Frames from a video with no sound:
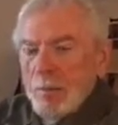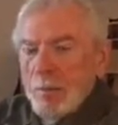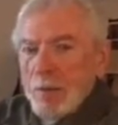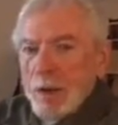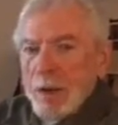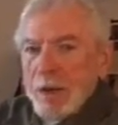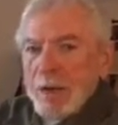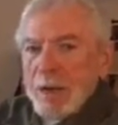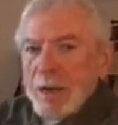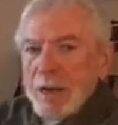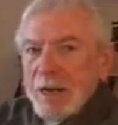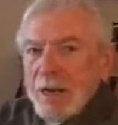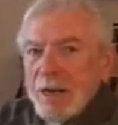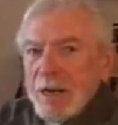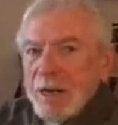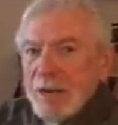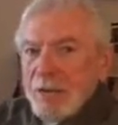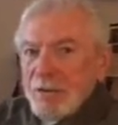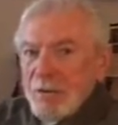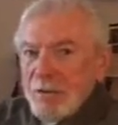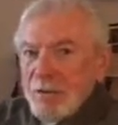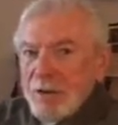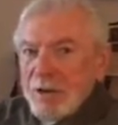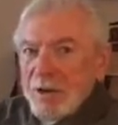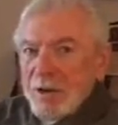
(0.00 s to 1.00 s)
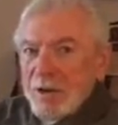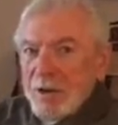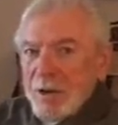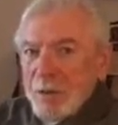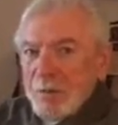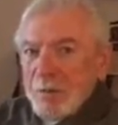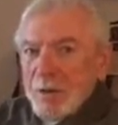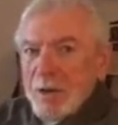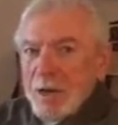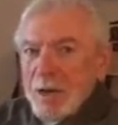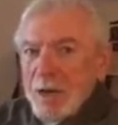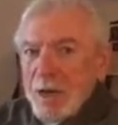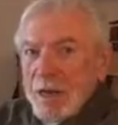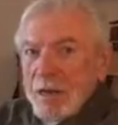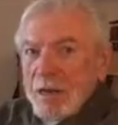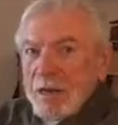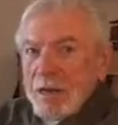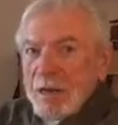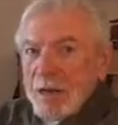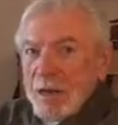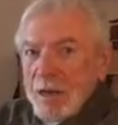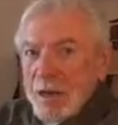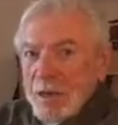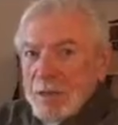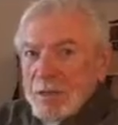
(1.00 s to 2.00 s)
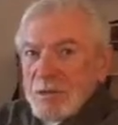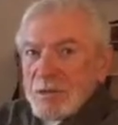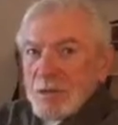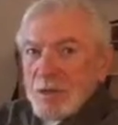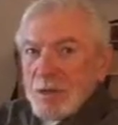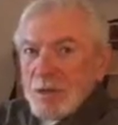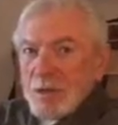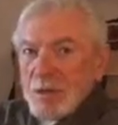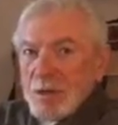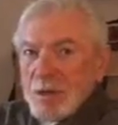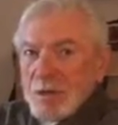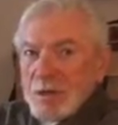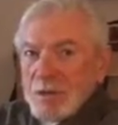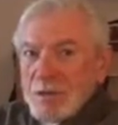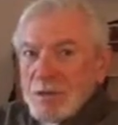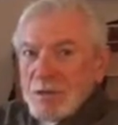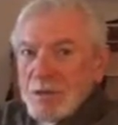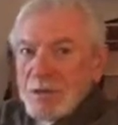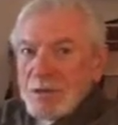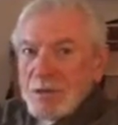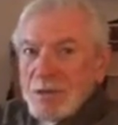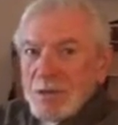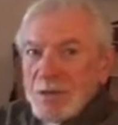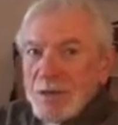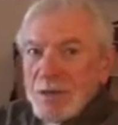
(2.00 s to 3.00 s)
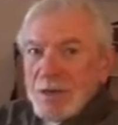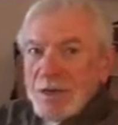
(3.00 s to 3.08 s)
but he doesn't eliminate the consequences,